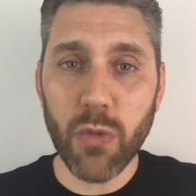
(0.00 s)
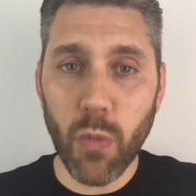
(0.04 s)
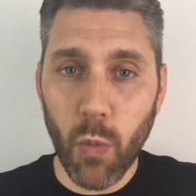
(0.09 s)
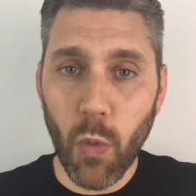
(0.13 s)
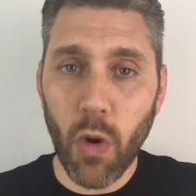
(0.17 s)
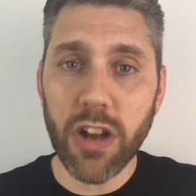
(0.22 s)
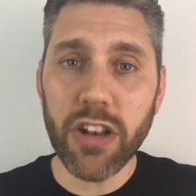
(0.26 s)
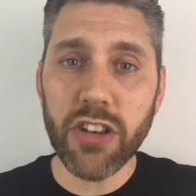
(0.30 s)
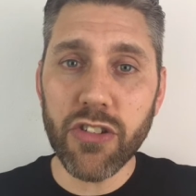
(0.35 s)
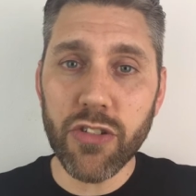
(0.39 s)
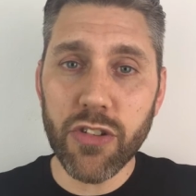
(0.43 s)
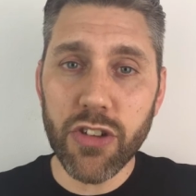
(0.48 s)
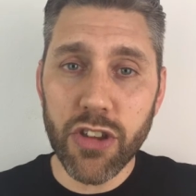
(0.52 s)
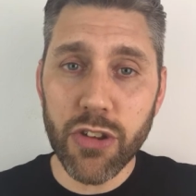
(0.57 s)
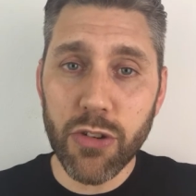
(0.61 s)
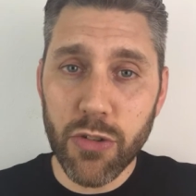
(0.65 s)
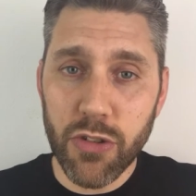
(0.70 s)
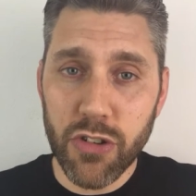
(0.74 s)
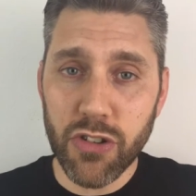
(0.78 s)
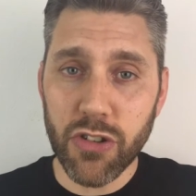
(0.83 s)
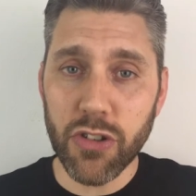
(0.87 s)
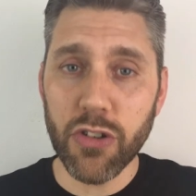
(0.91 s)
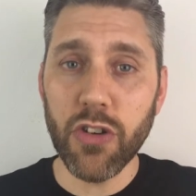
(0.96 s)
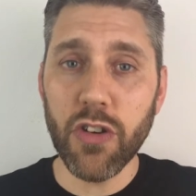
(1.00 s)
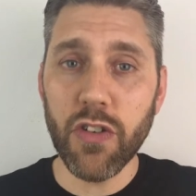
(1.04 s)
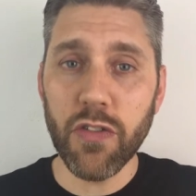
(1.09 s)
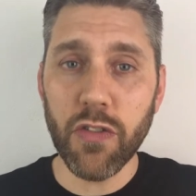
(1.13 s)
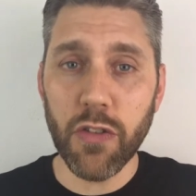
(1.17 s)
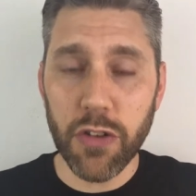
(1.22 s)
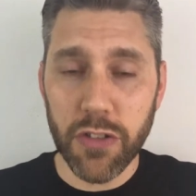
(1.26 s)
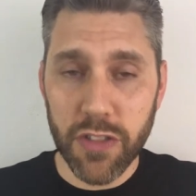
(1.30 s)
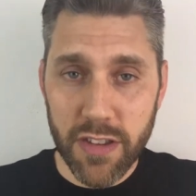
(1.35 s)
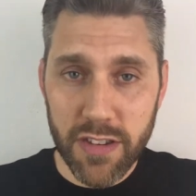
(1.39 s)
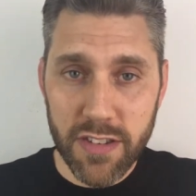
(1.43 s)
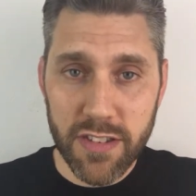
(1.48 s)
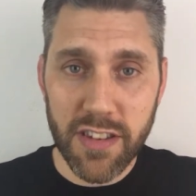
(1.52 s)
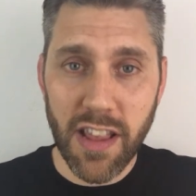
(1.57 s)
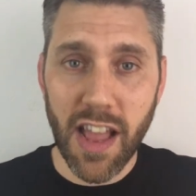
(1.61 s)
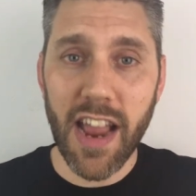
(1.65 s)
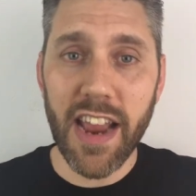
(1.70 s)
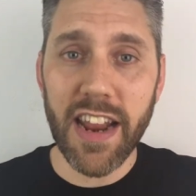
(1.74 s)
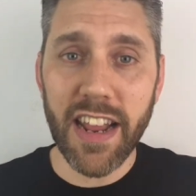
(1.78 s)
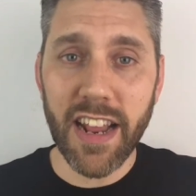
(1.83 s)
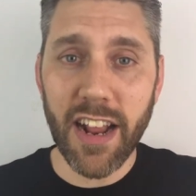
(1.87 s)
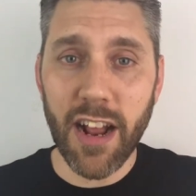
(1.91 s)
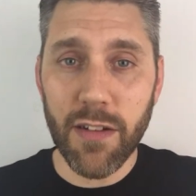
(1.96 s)
What do you do for the
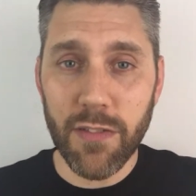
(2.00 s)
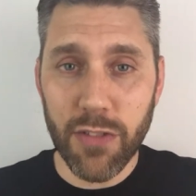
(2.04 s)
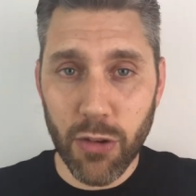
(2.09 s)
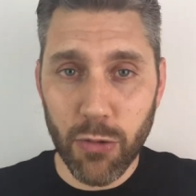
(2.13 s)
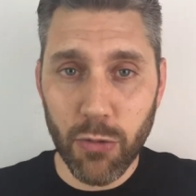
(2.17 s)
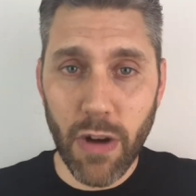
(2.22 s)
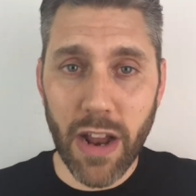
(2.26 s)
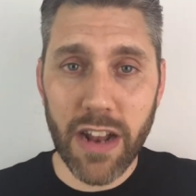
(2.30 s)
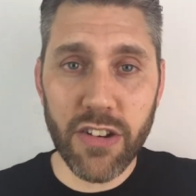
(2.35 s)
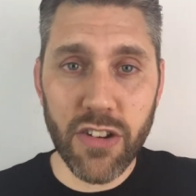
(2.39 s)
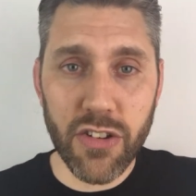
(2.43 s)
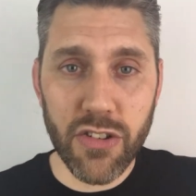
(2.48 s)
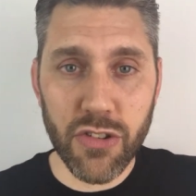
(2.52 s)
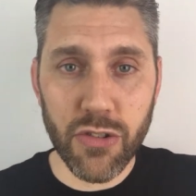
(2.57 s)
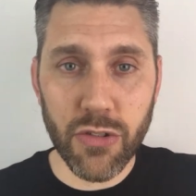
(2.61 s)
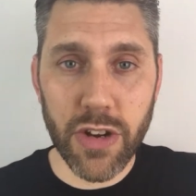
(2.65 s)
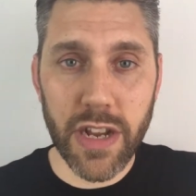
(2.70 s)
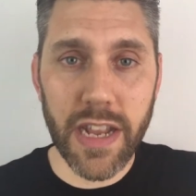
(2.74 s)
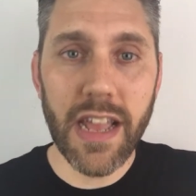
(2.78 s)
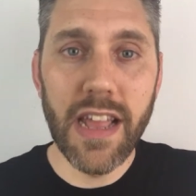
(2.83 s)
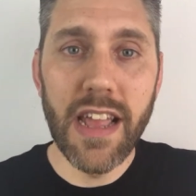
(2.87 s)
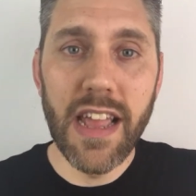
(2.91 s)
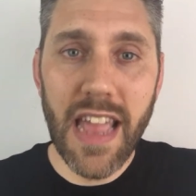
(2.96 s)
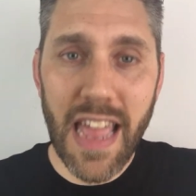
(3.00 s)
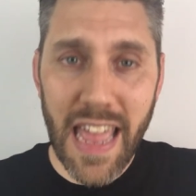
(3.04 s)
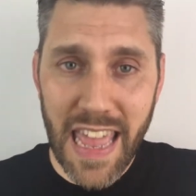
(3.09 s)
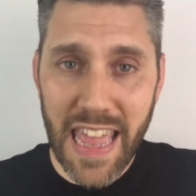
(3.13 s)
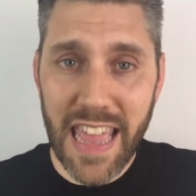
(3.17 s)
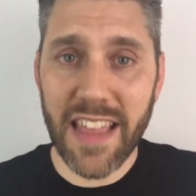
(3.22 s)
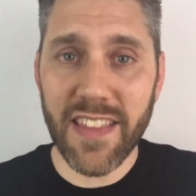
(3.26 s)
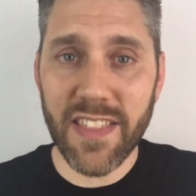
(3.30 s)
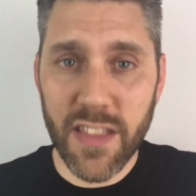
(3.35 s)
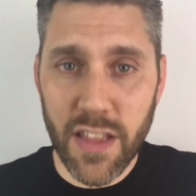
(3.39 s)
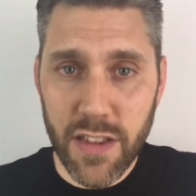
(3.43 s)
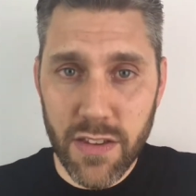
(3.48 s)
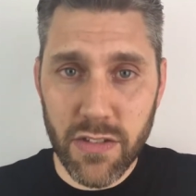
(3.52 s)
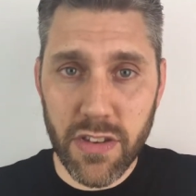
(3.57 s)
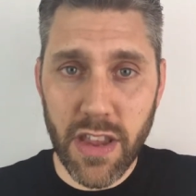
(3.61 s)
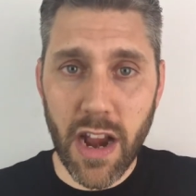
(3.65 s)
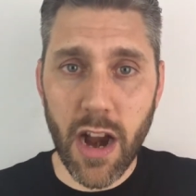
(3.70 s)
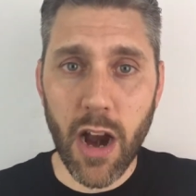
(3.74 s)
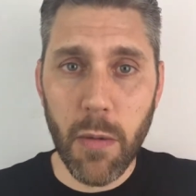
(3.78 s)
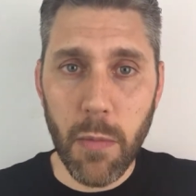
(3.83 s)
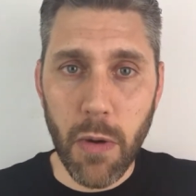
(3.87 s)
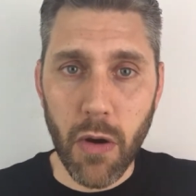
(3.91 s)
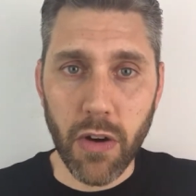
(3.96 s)
signing of of the registry in the
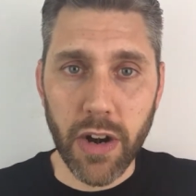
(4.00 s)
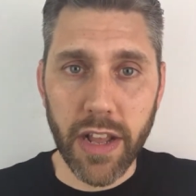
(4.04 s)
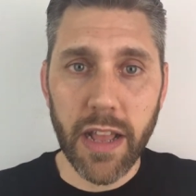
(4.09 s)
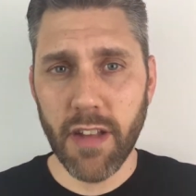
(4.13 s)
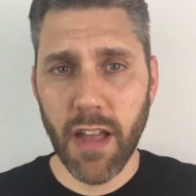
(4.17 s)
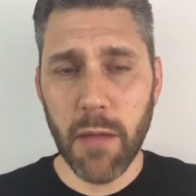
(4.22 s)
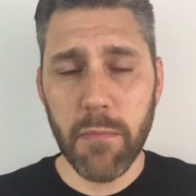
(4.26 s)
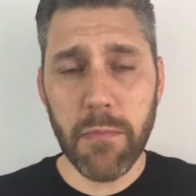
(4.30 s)
ceremony.